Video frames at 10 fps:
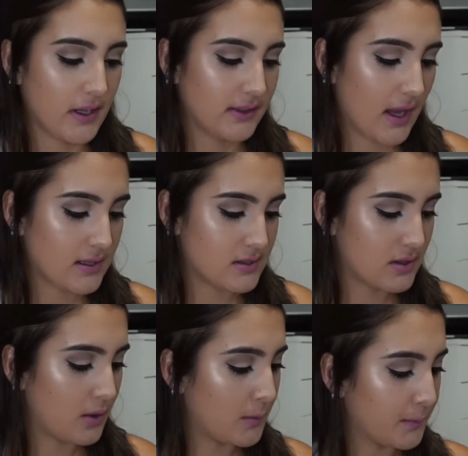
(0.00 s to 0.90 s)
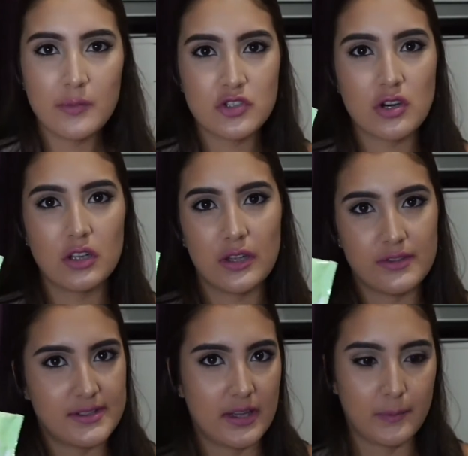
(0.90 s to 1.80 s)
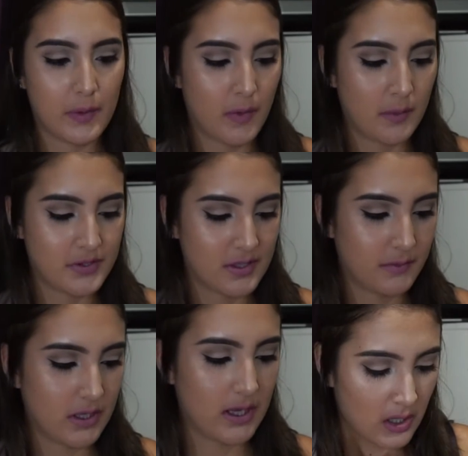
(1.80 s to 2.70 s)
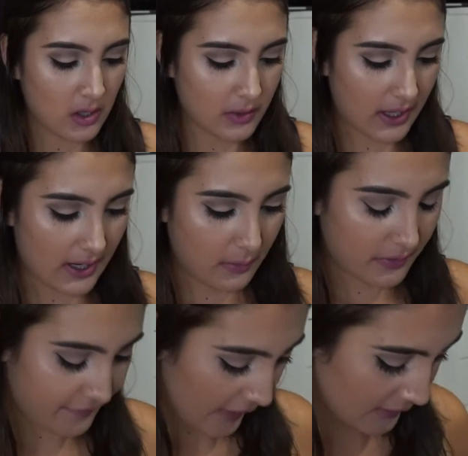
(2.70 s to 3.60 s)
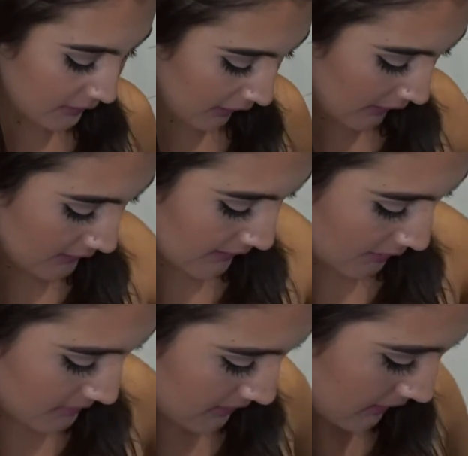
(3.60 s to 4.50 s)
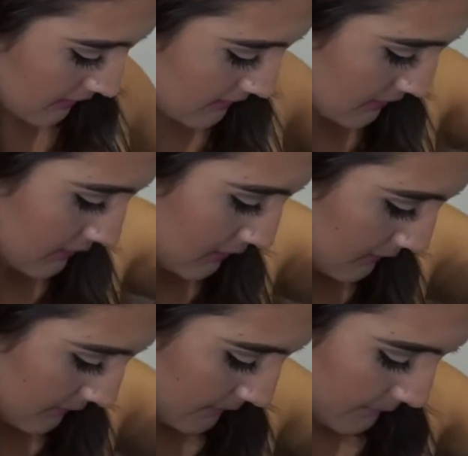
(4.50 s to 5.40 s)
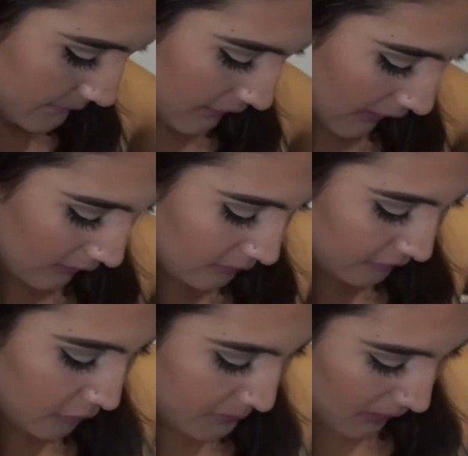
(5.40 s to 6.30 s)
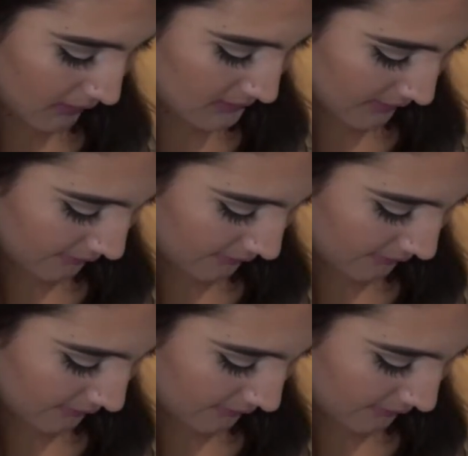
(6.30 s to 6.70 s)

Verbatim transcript: like that. So I'm sure I'll give this to like my mom or something. Okay, we're finally getting down to this. I have a few products